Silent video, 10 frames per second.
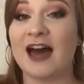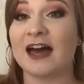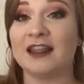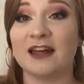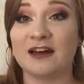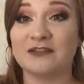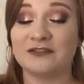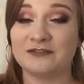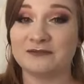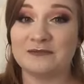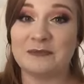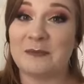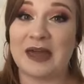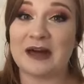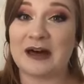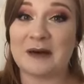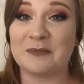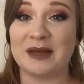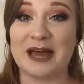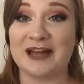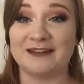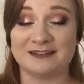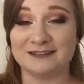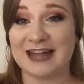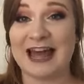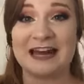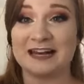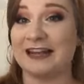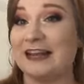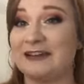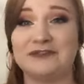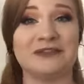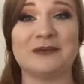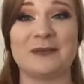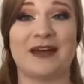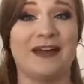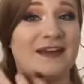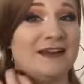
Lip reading: I love makeup and editing and filming,